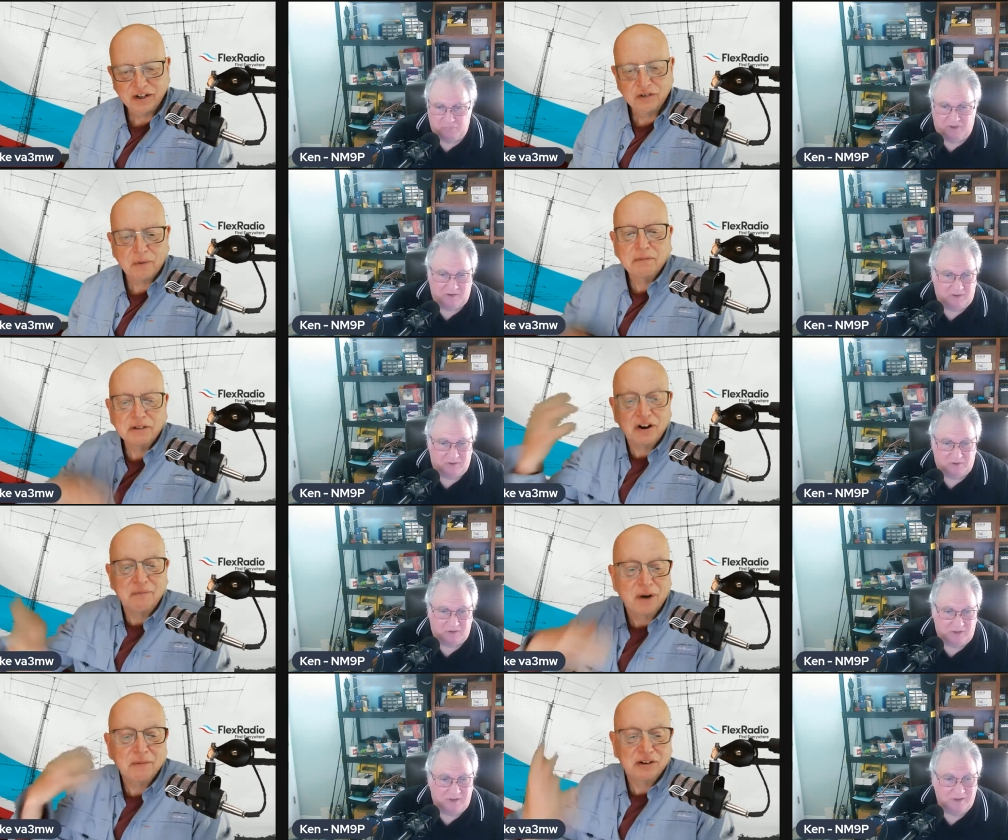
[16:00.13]
Speaker 1: you've probably
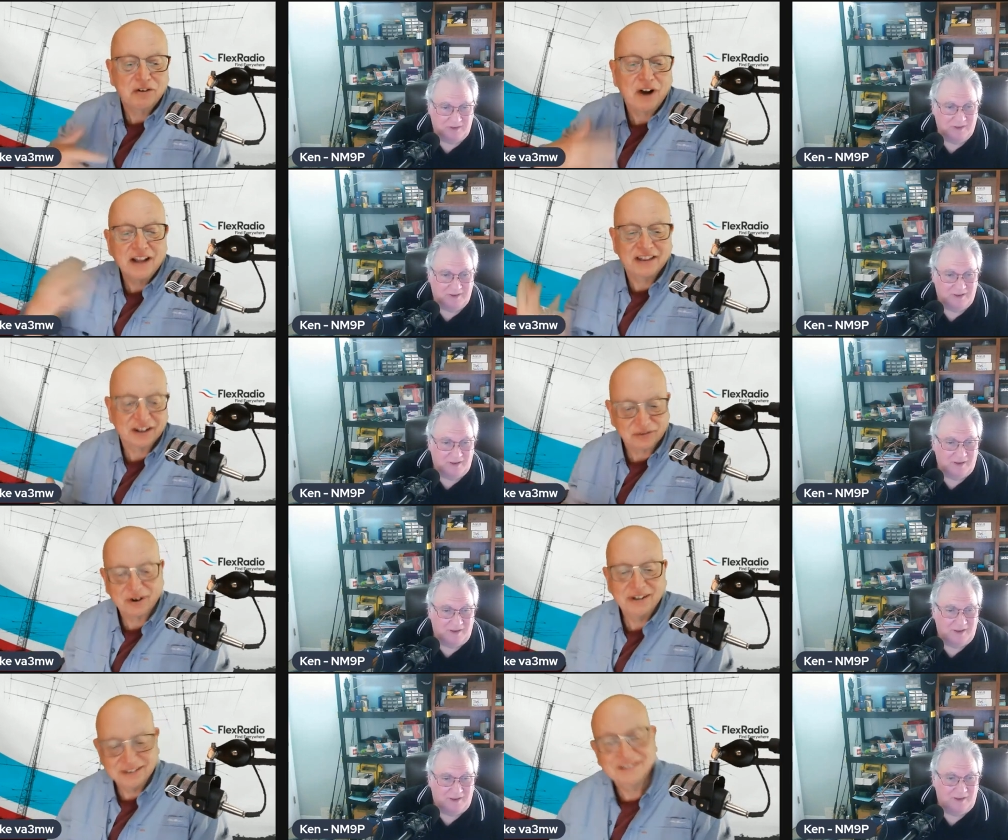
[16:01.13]
I probably tried things,
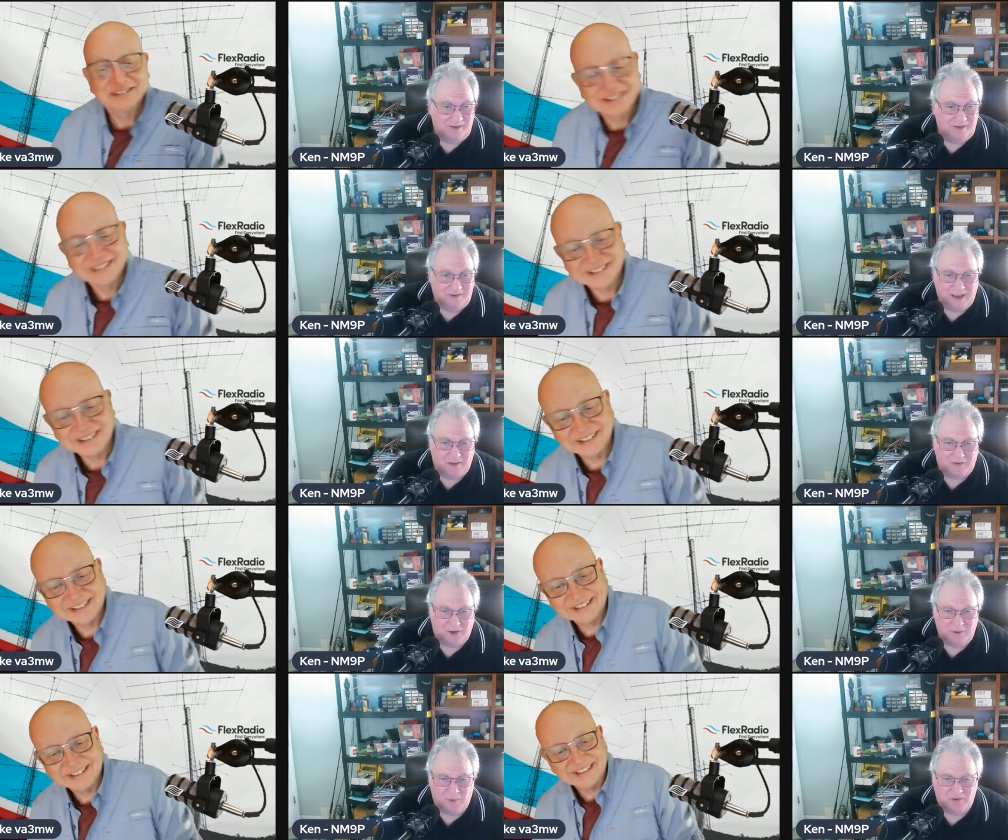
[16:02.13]
right?
Speaker 2: Yeah.
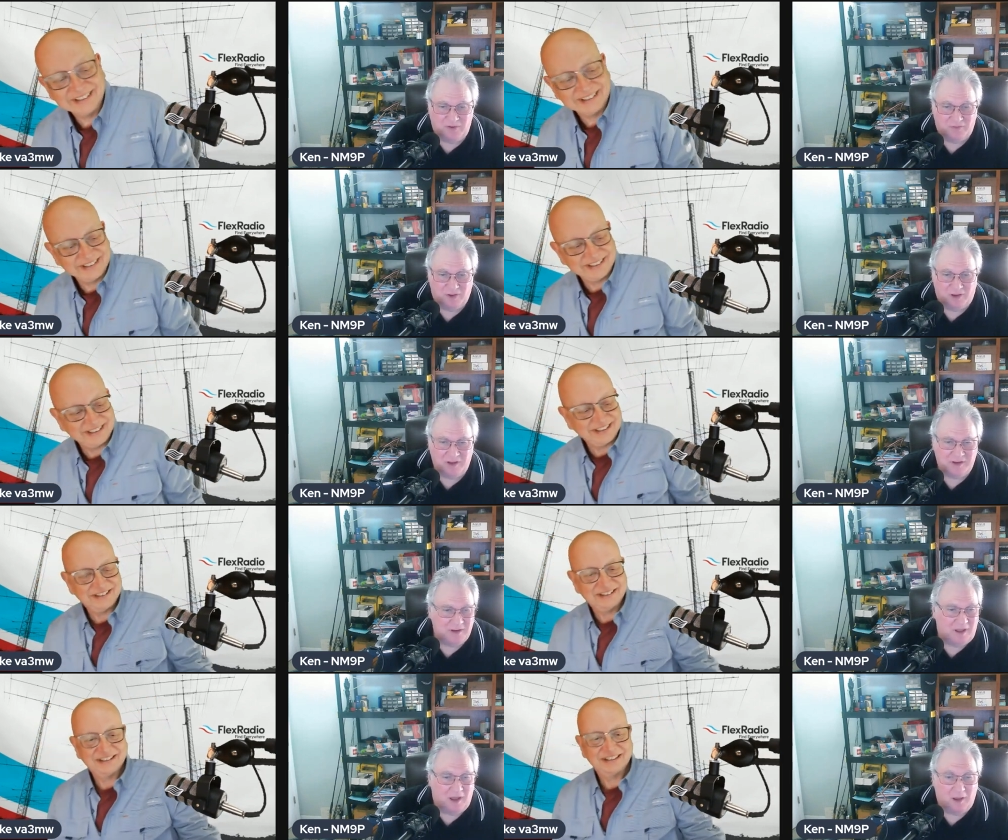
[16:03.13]
Tell me what you've
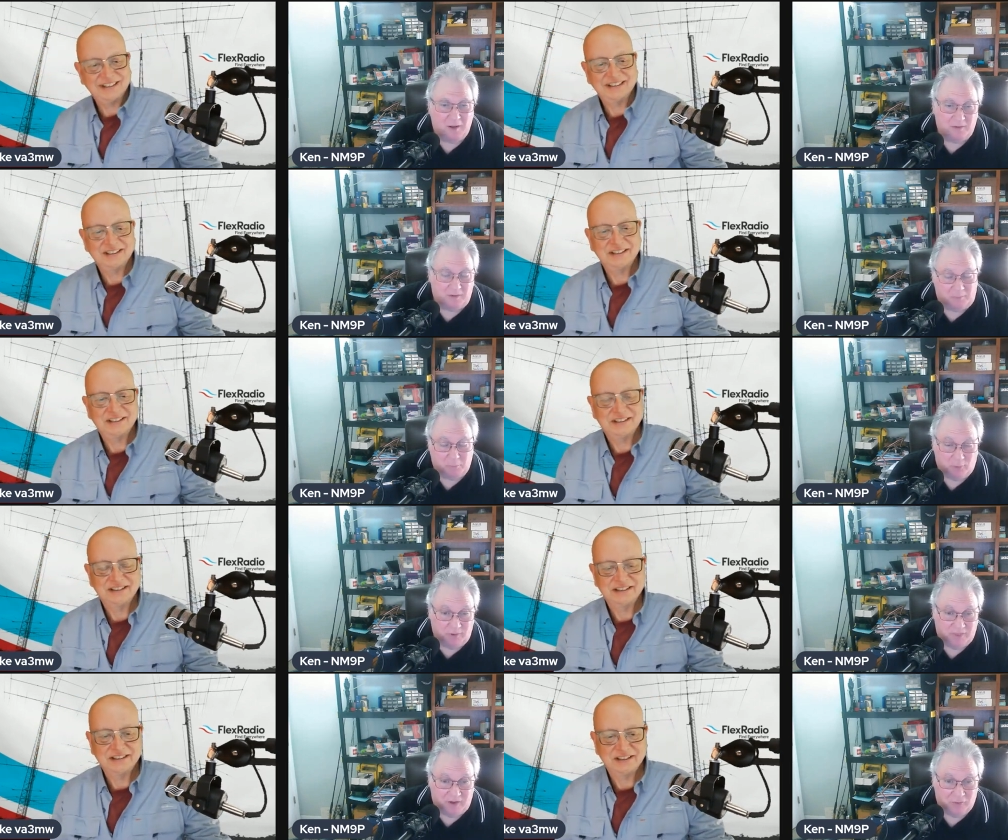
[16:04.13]
done. Uh, the
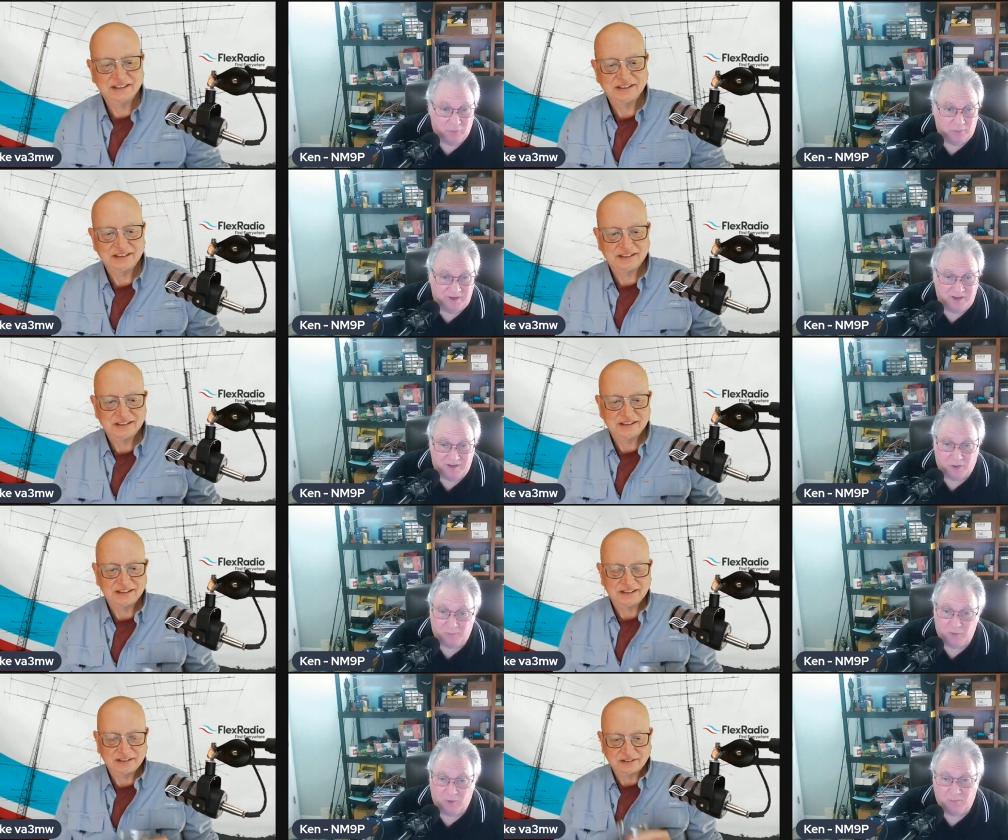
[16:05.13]
important things would be,
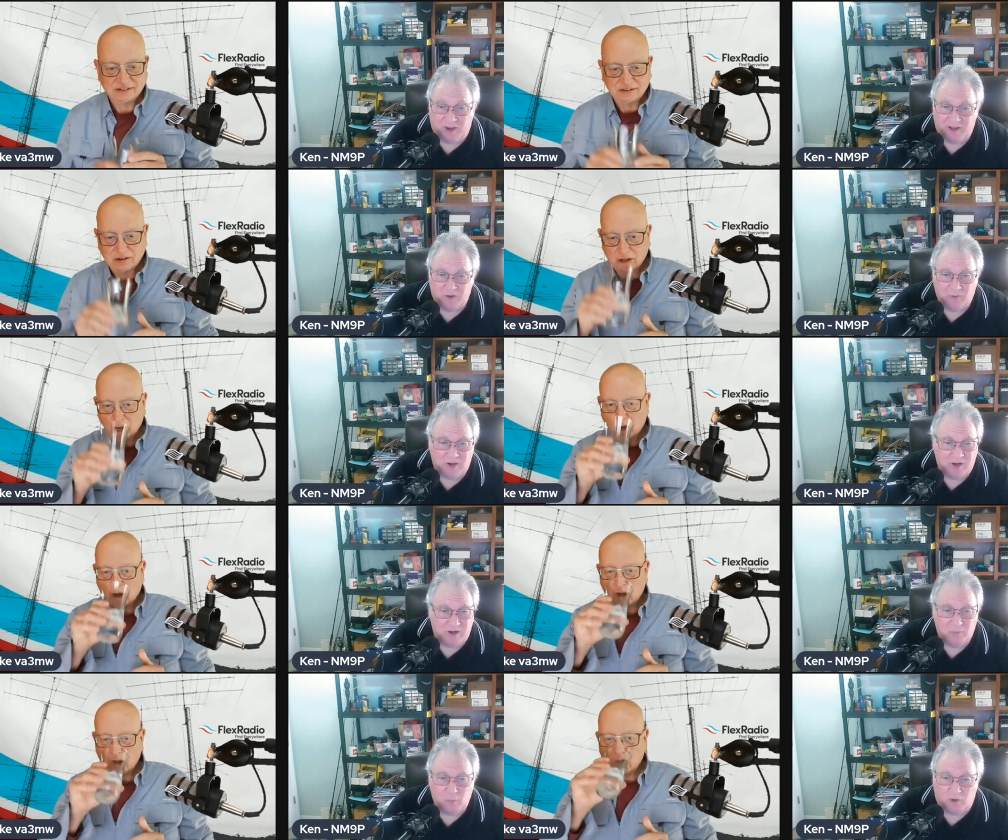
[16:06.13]
tell me what mic you're
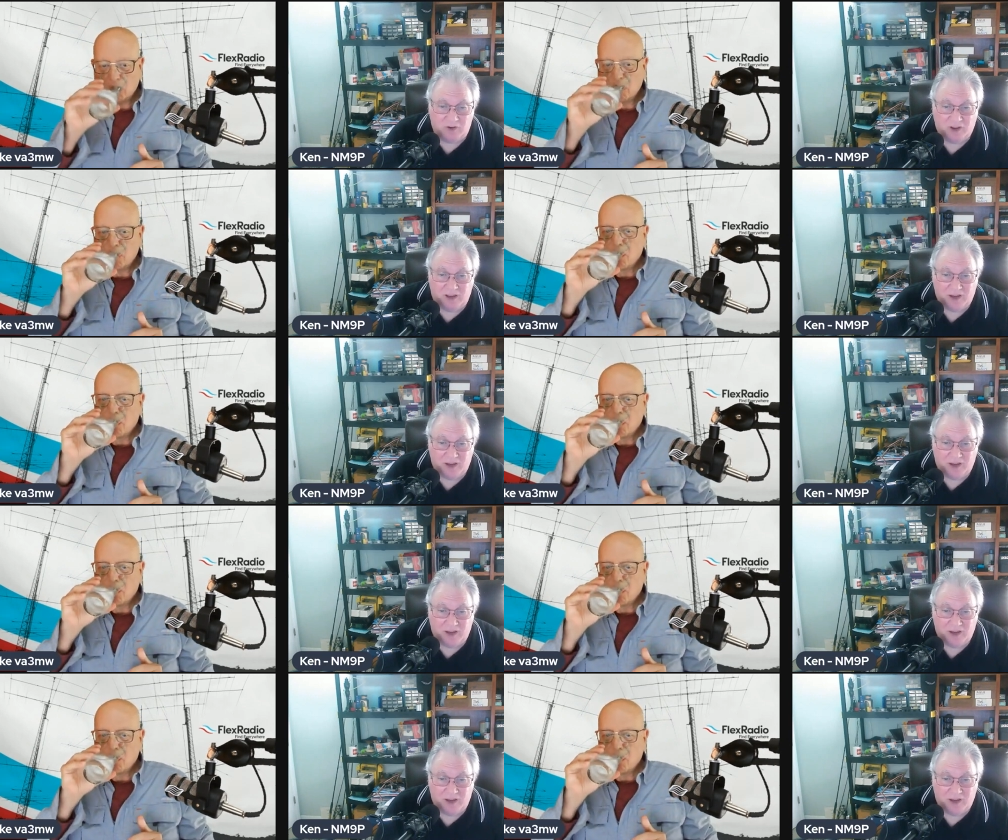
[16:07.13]
running, where it's